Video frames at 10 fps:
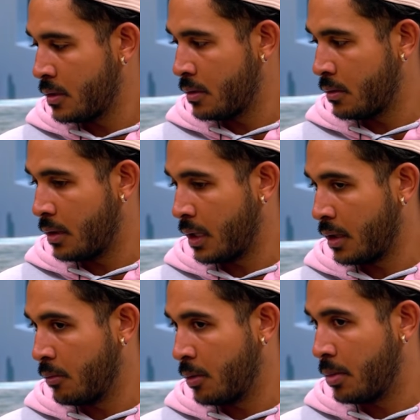So
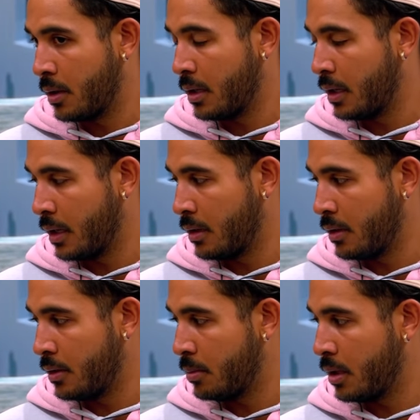likely won't put Helena
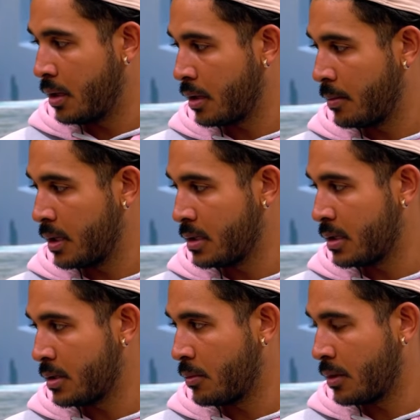on the block because he
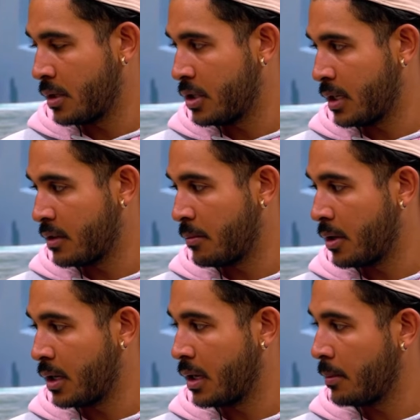doesn't want the chance of
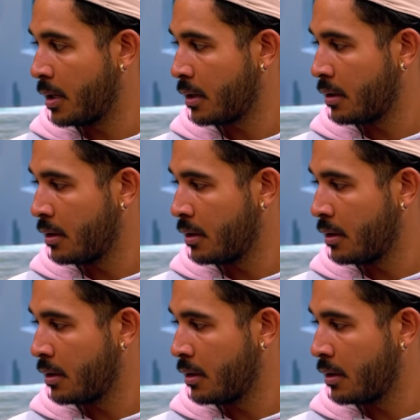Marty getting big.